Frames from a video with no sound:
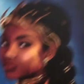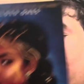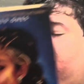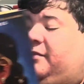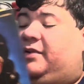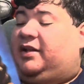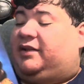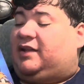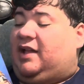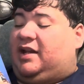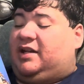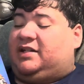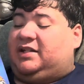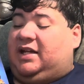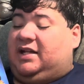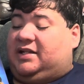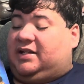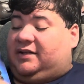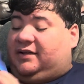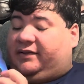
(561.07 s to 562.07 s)
Excited to
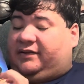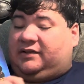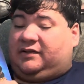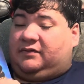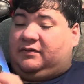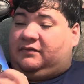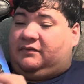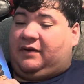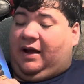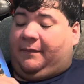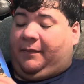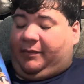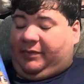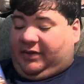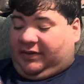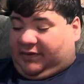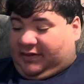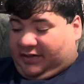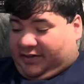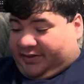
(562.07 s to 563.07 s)
get to this, wrap up
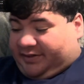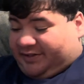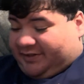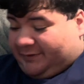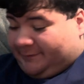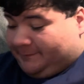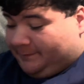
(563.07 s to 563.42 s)
the series.